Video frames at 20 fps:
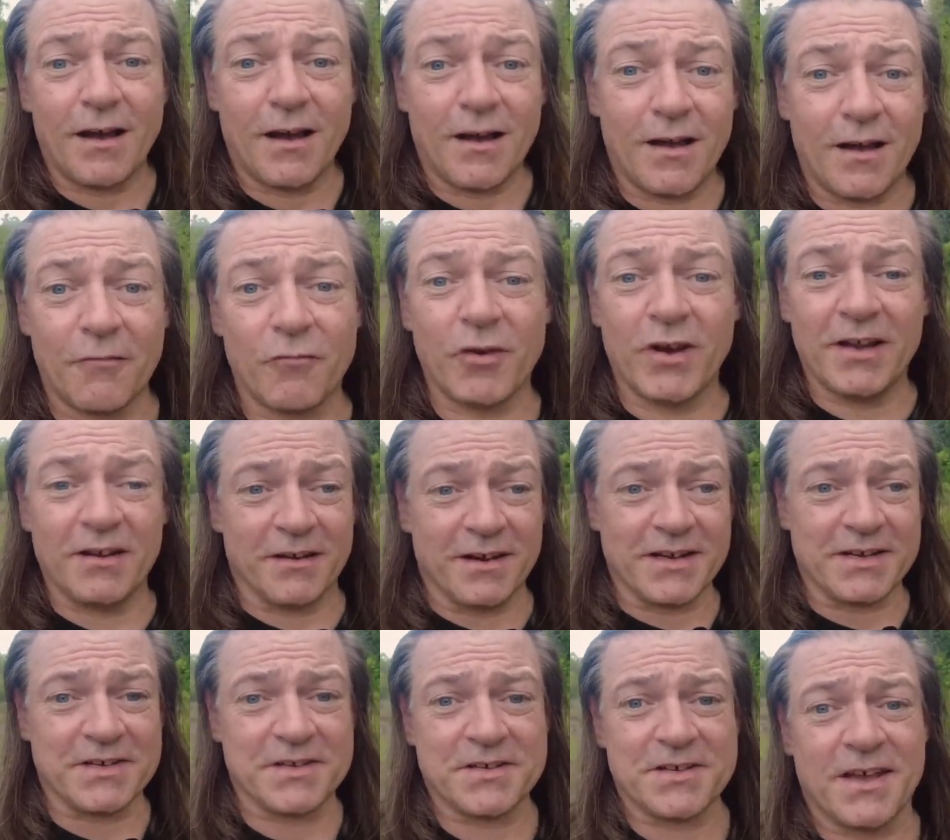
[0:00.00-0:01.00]
I
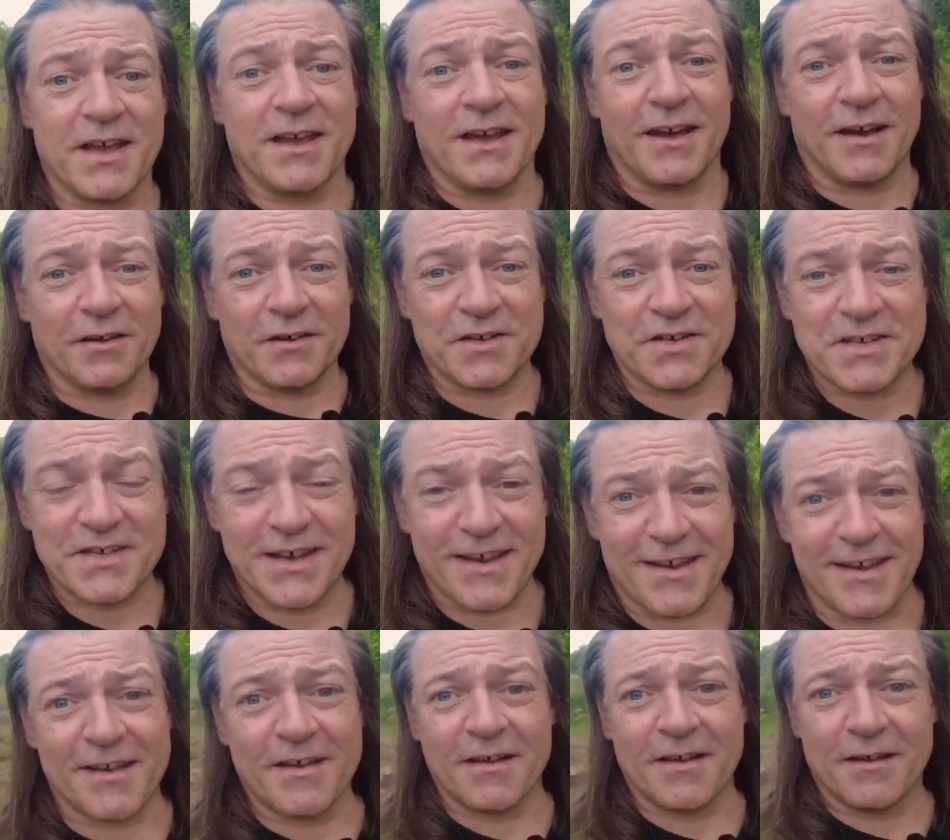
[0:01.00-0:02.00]
realise and I
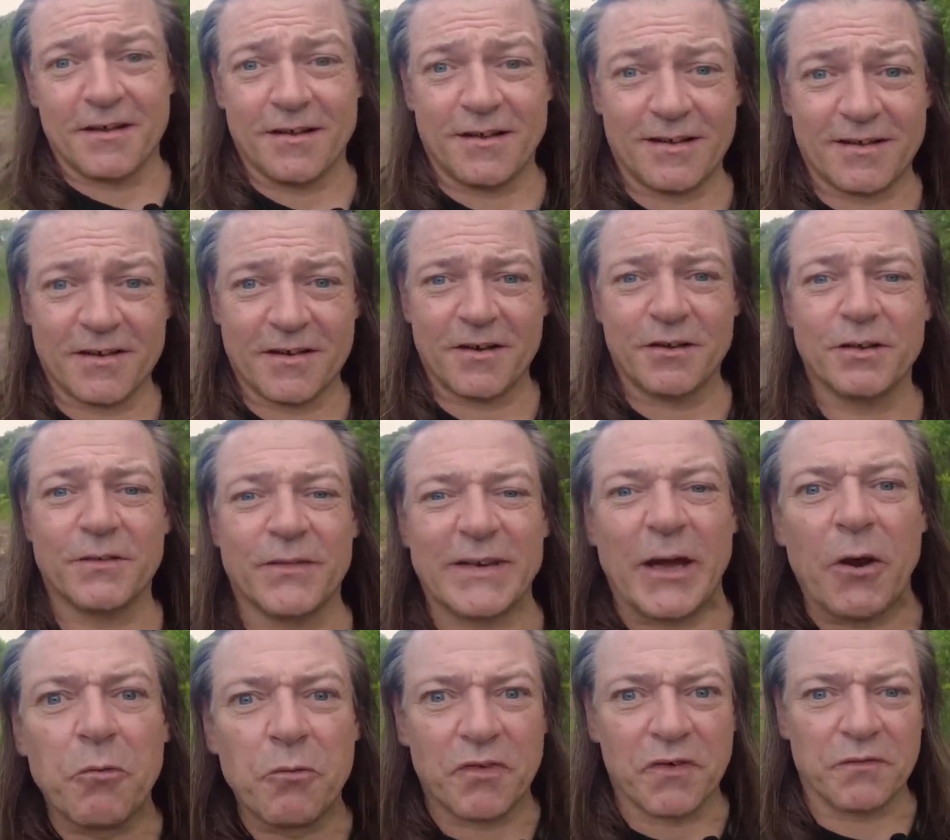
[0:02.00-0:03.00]
see like a kind of an
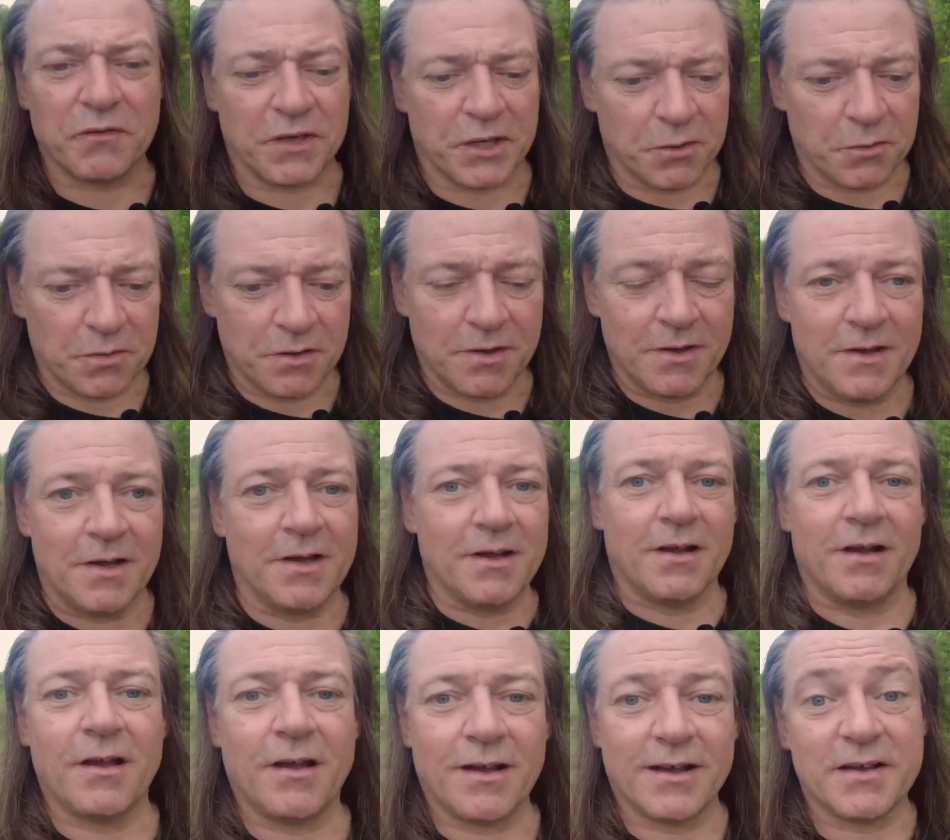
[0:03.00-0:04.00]
overview,
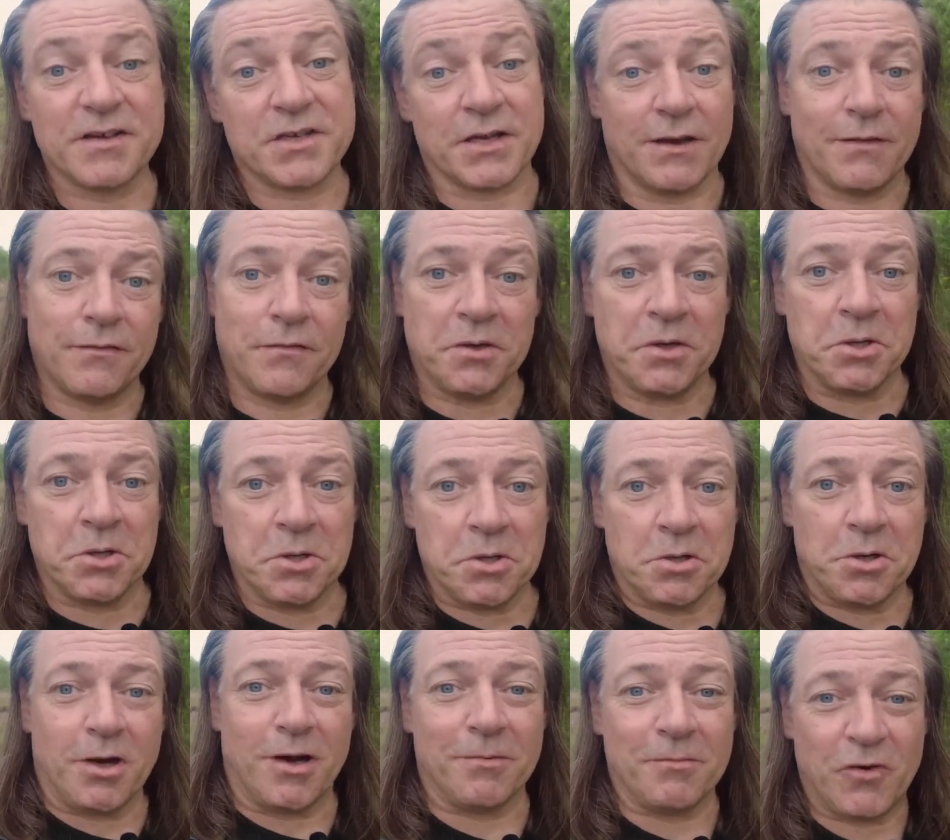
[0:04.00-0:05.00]
like as if
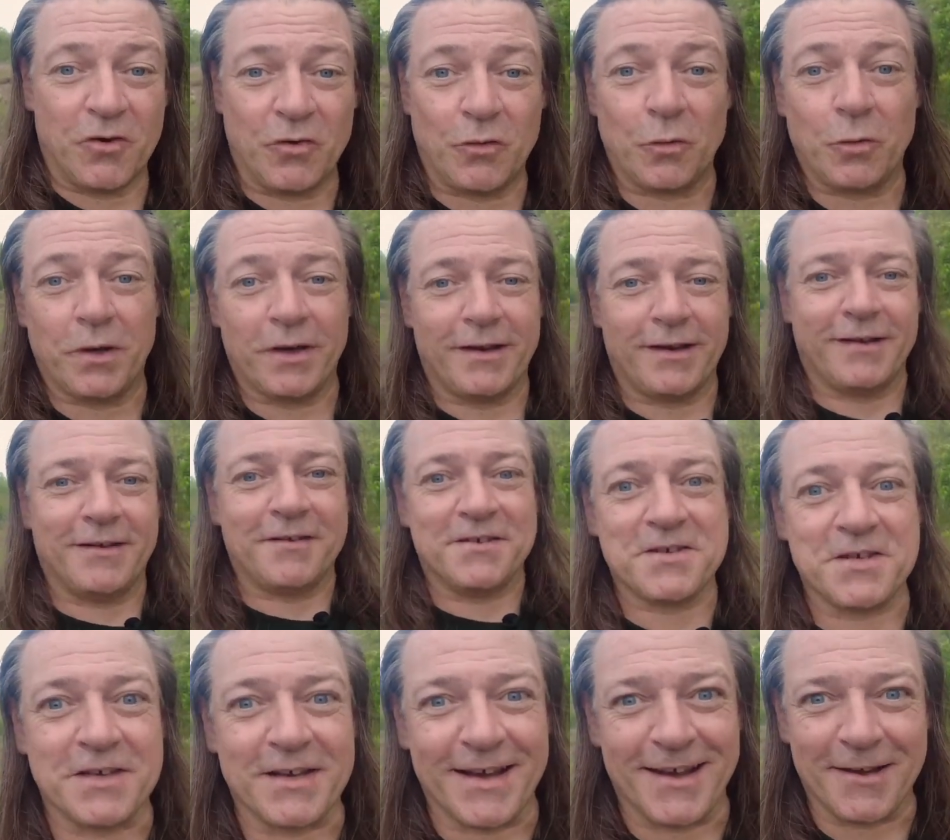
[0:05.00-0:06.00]
I'm crawling
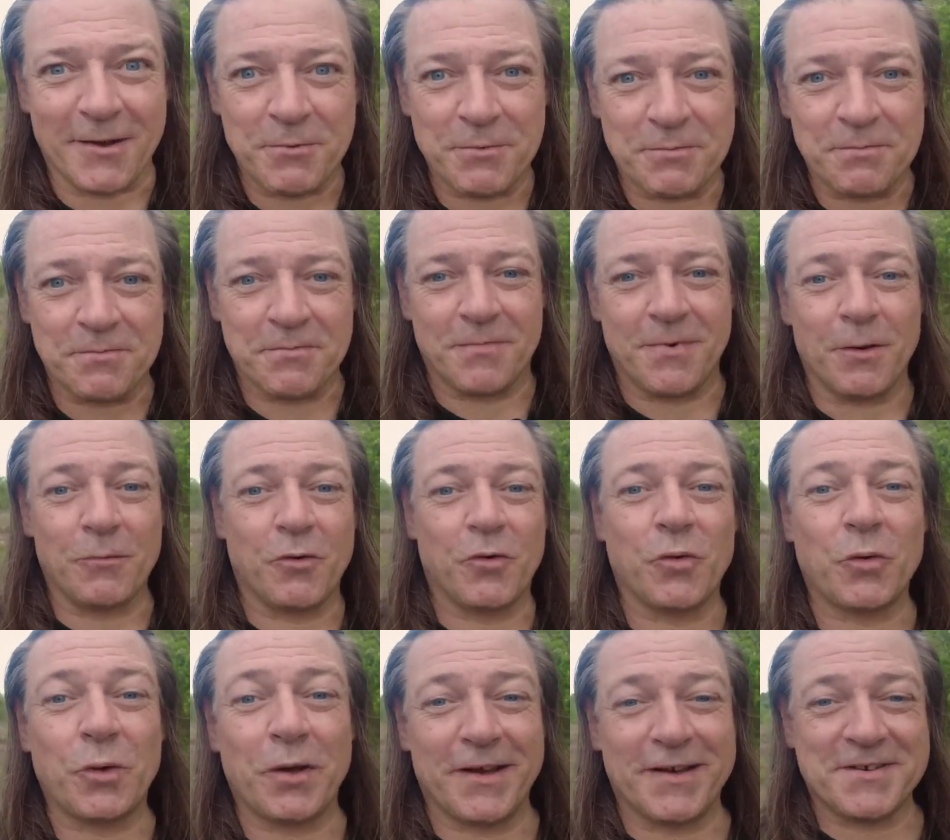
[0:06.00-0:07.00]
into yellow, I'm
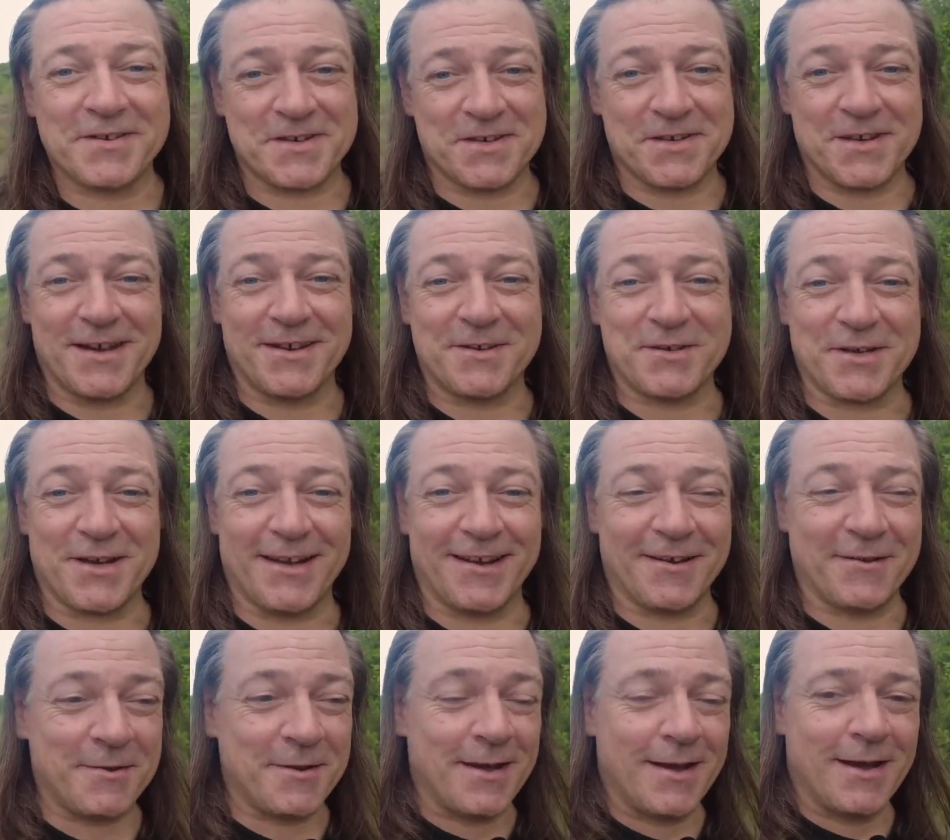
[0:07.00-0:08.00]
crawling into stage
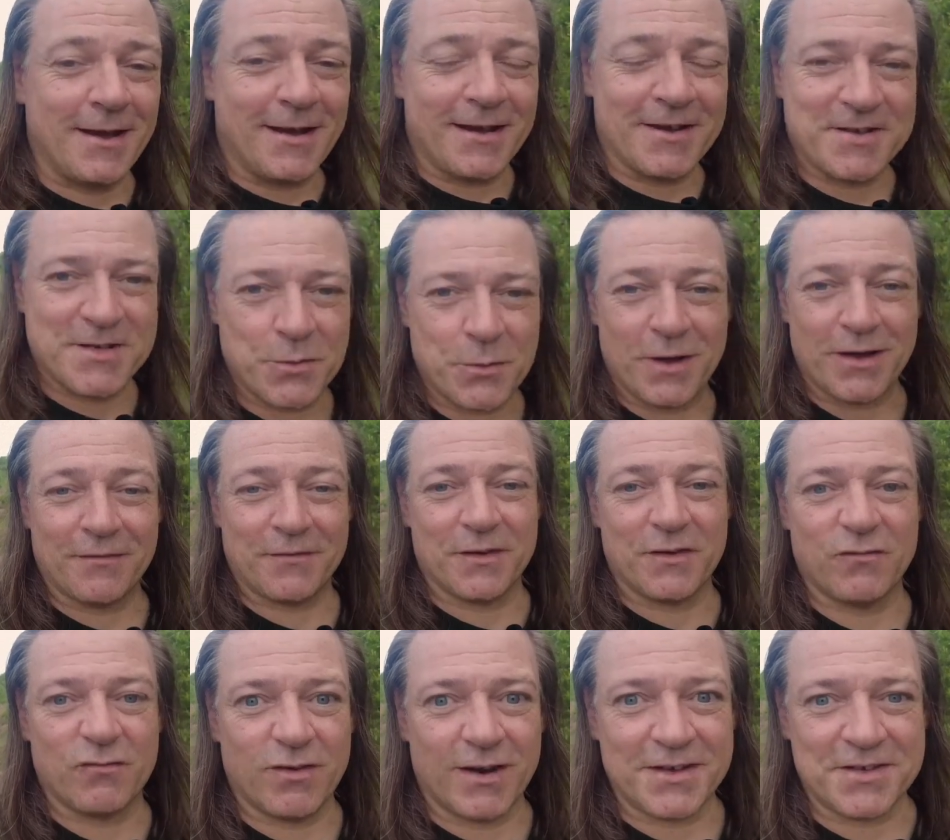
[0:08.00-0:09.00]
yellow. I still have
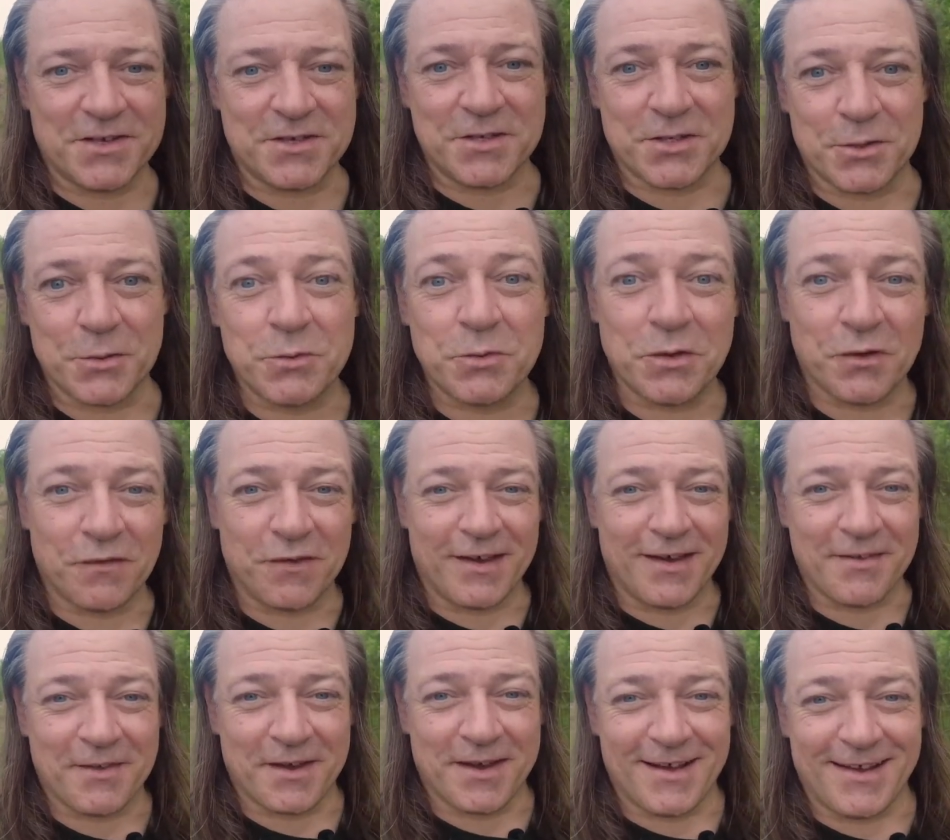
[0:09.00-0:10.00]
the residue of the
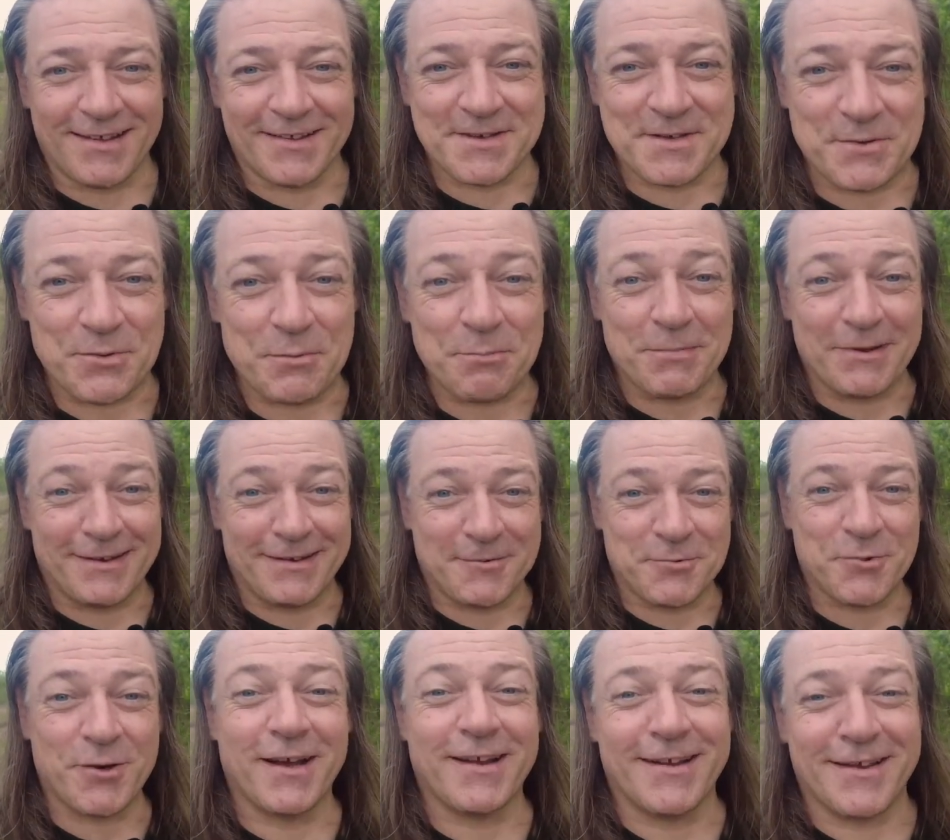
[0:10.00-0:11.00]
other colours on me,
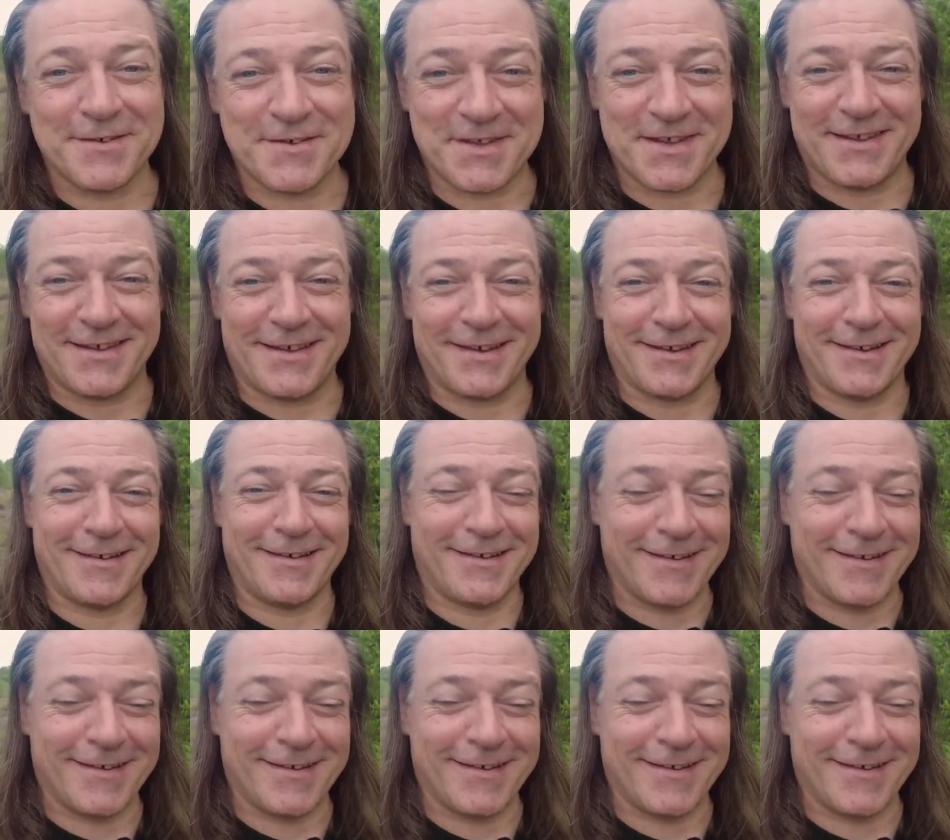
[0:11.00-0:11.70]
right? That's the thing.